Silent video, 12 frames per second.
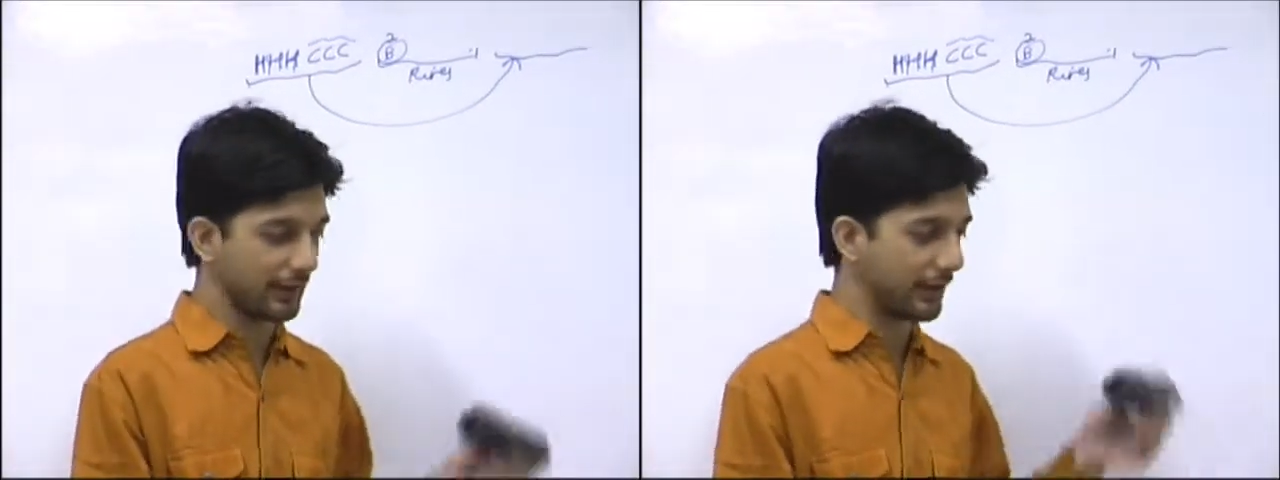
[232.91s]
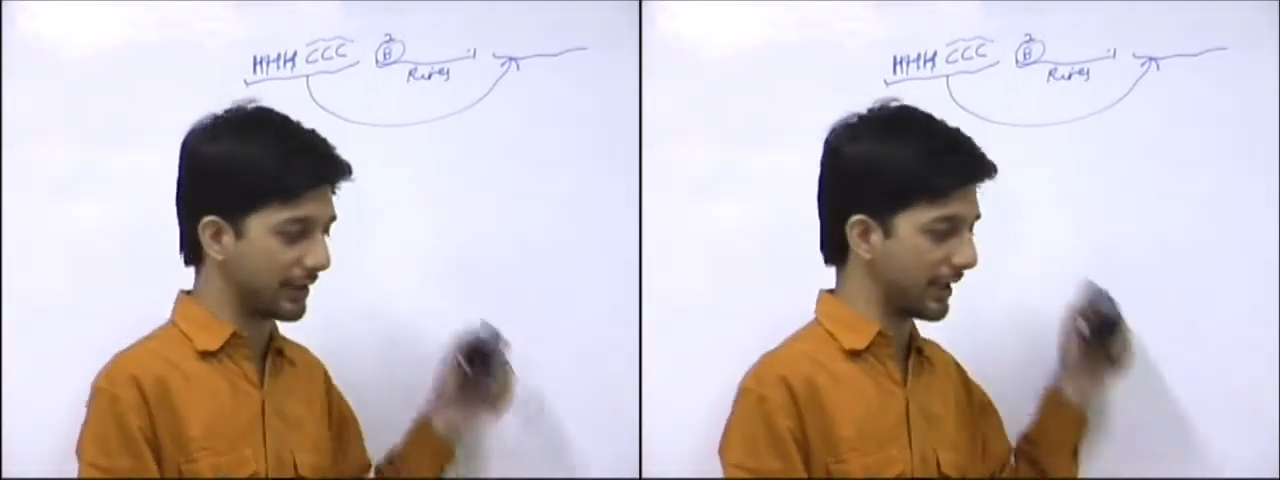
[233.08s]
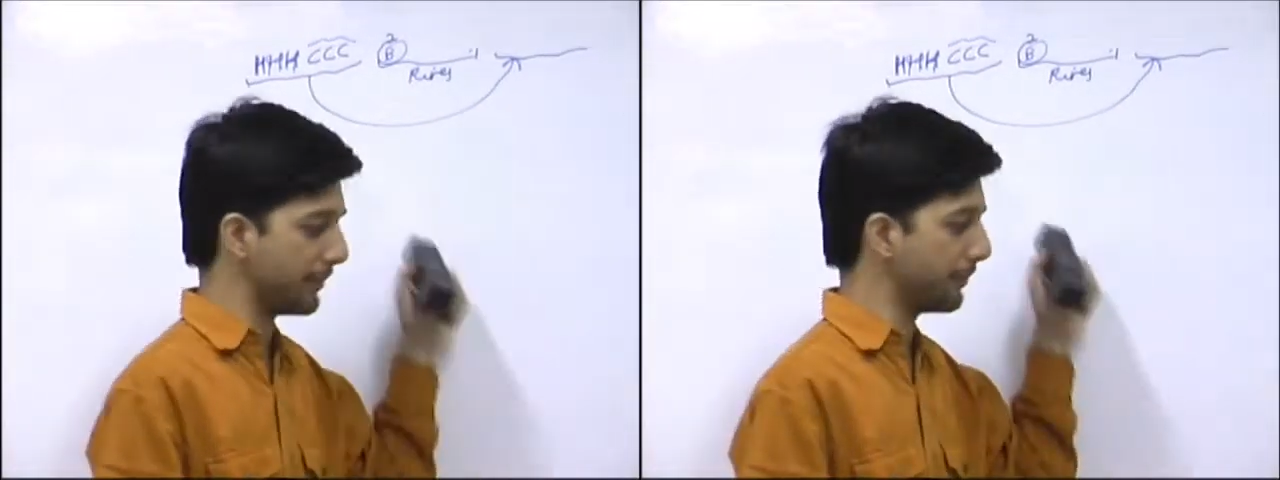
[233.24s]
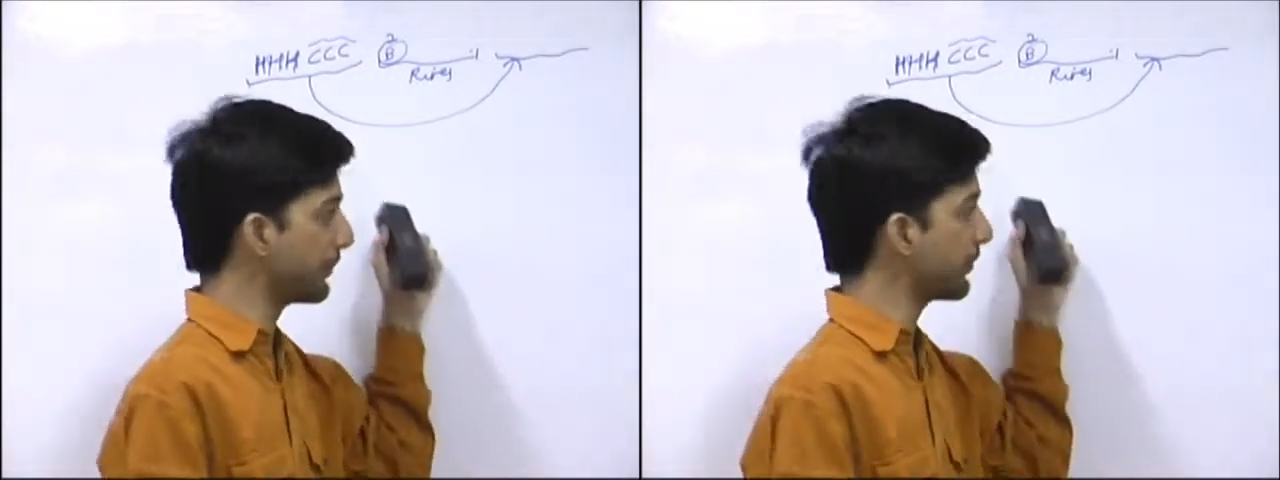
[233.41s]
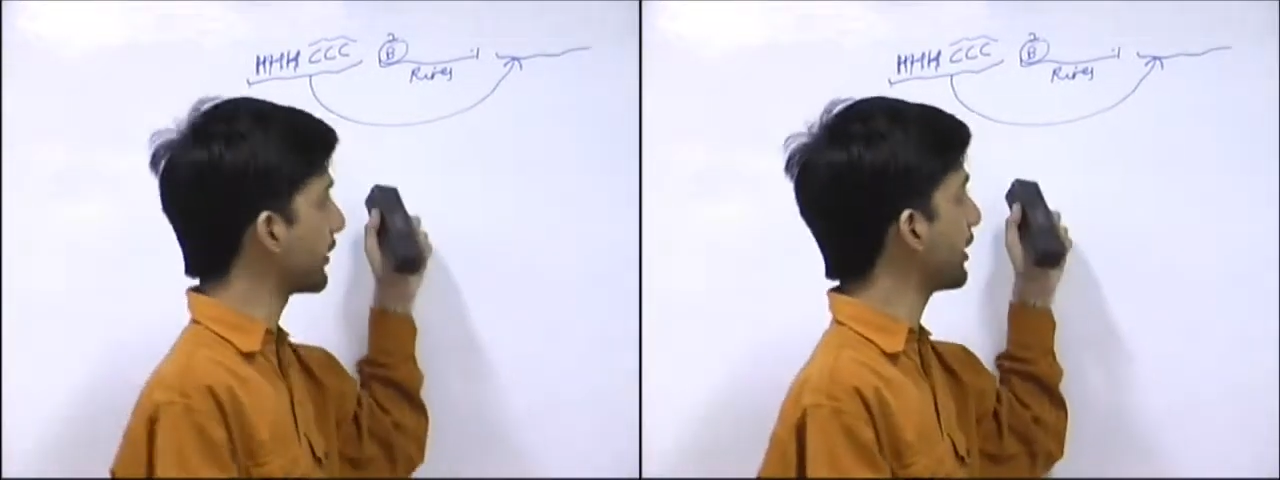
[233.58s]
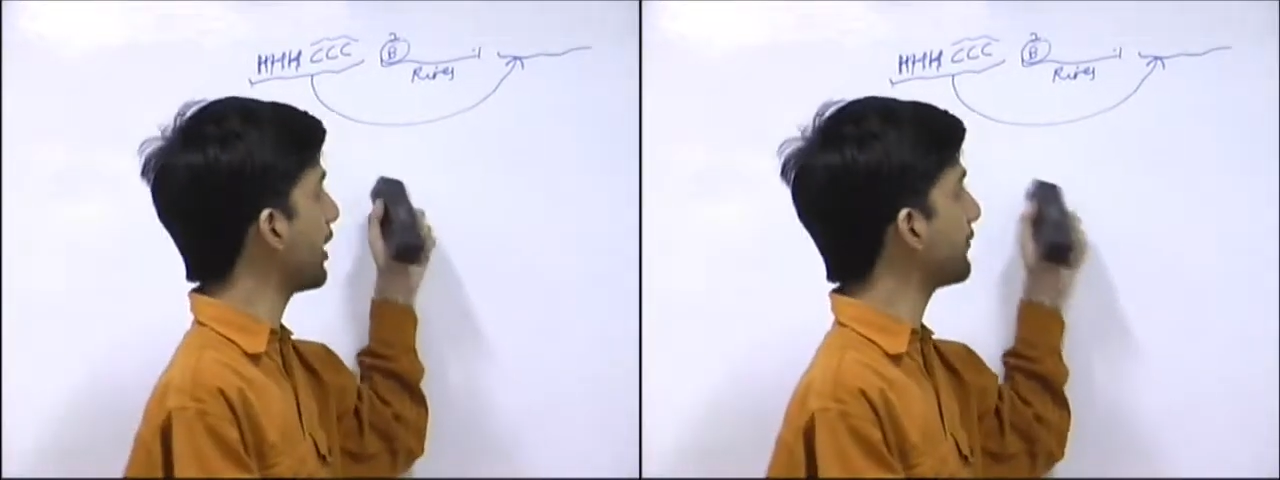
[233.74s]
the
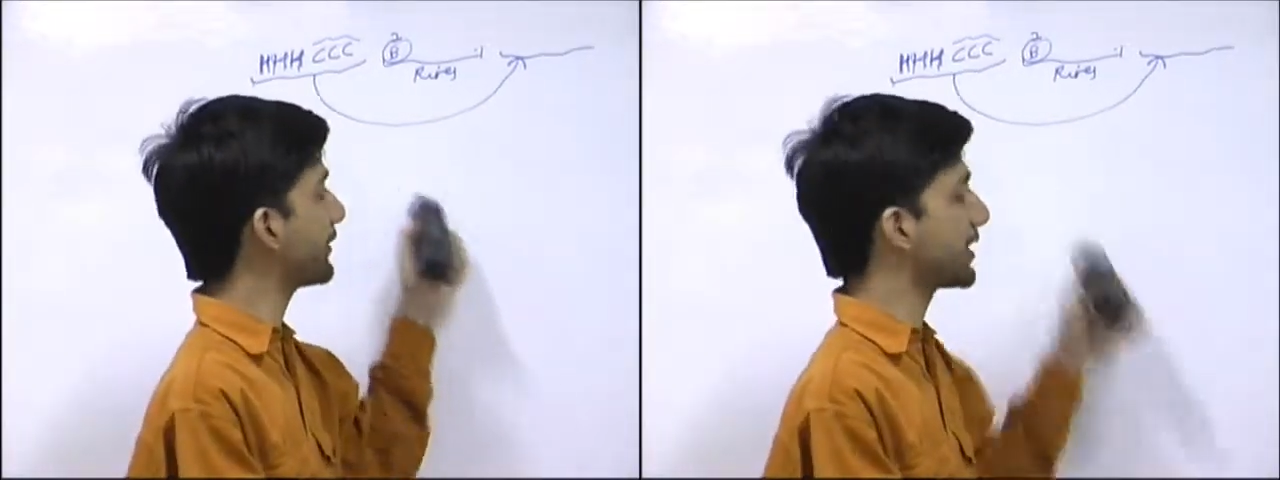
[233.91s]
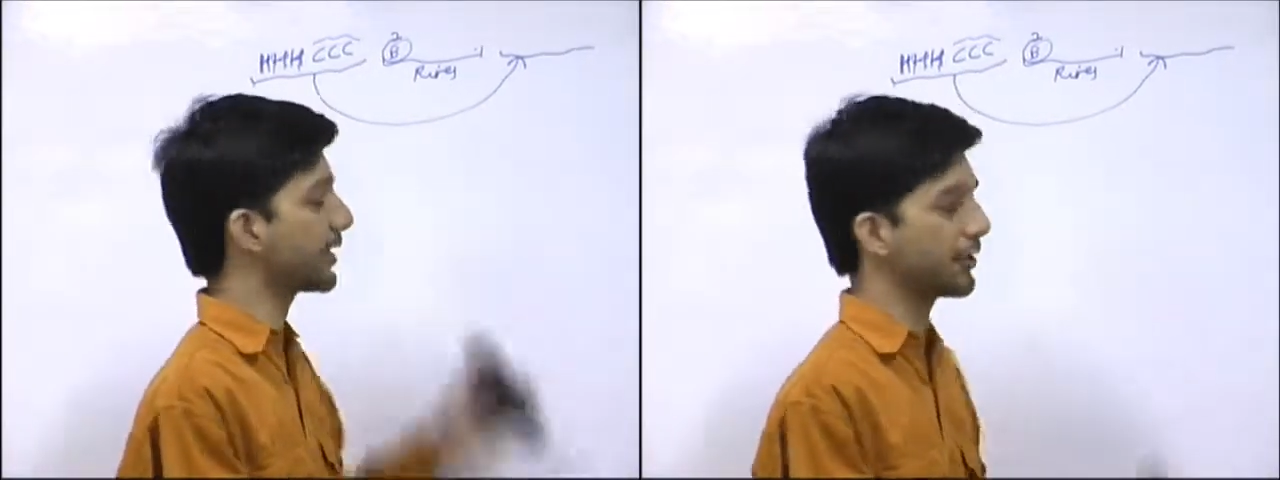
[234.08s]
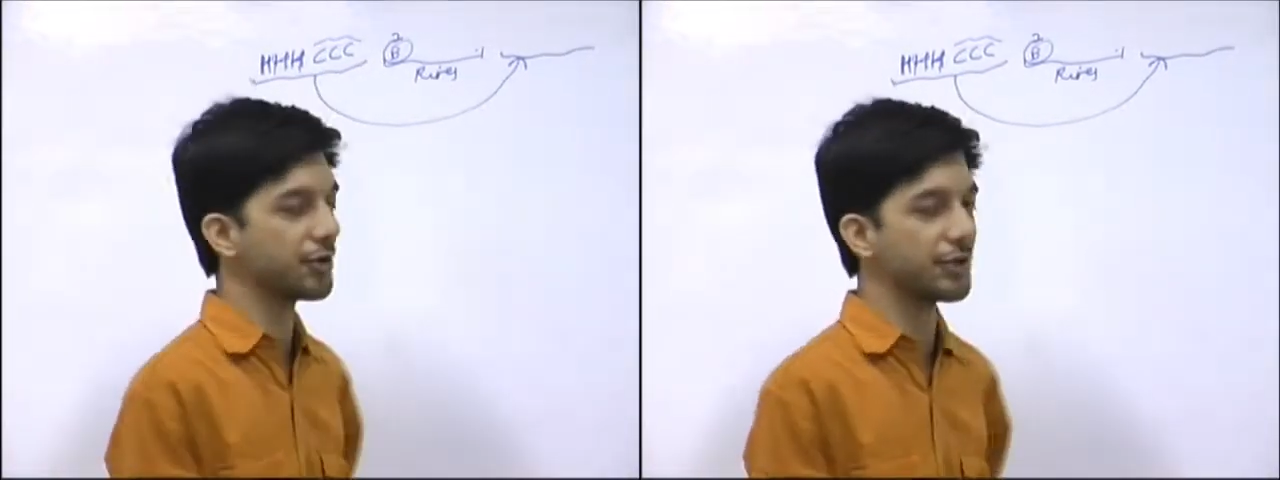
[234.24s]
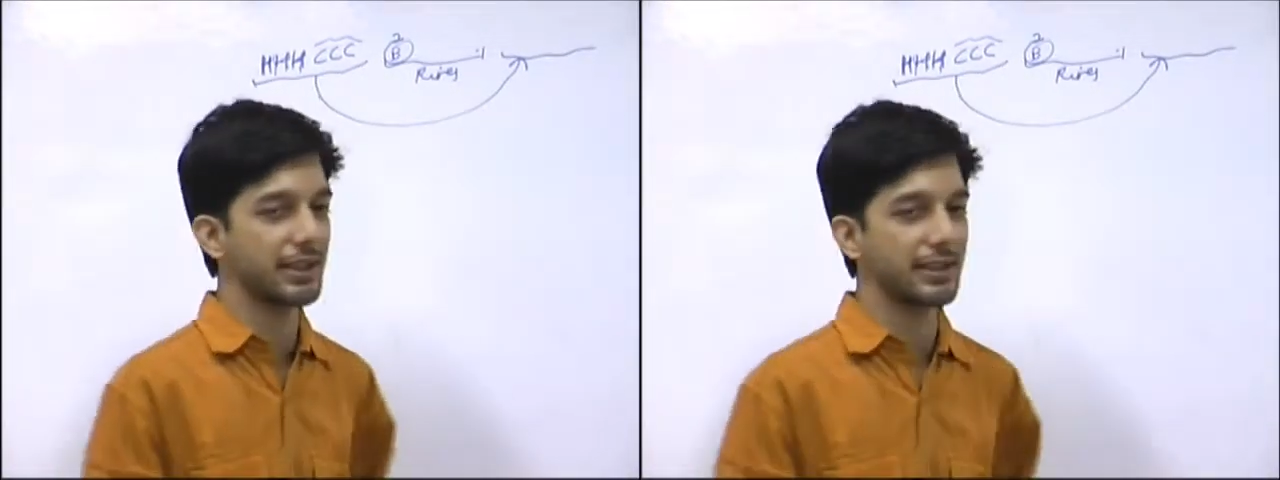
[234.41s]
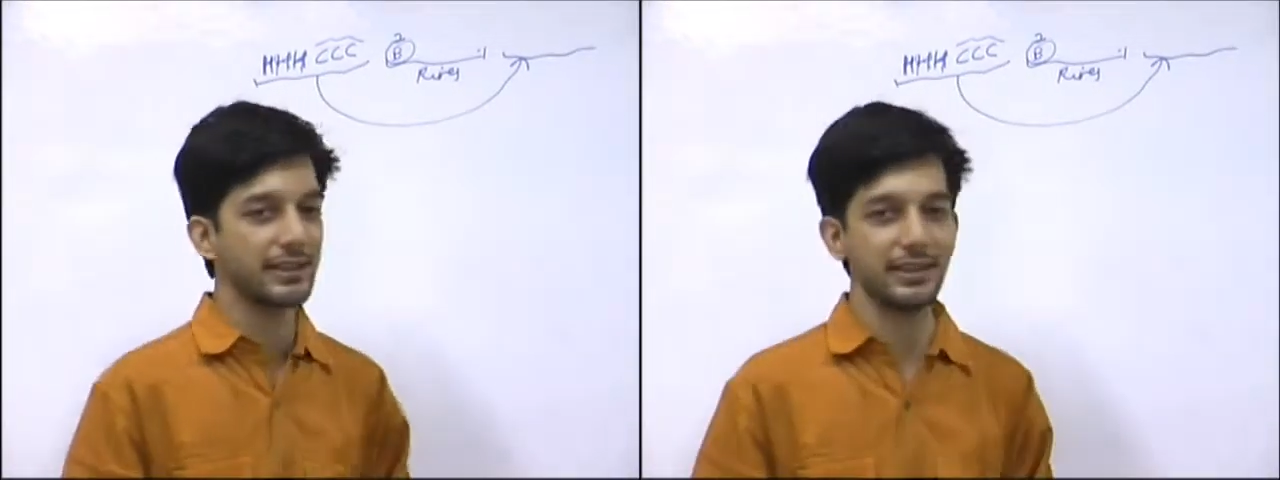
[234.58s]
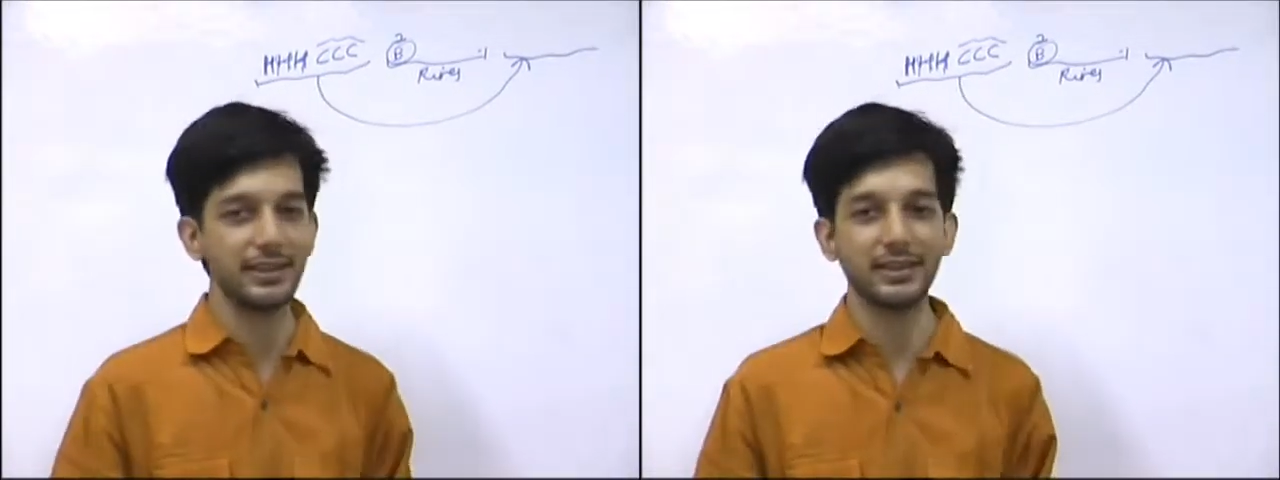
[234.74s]
same graph search
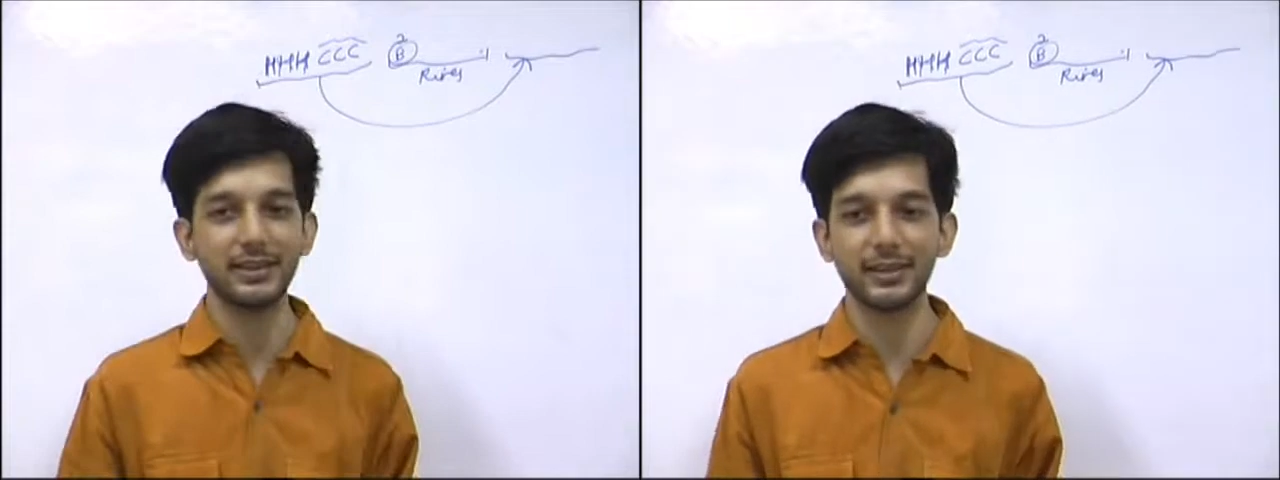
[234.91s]
technique.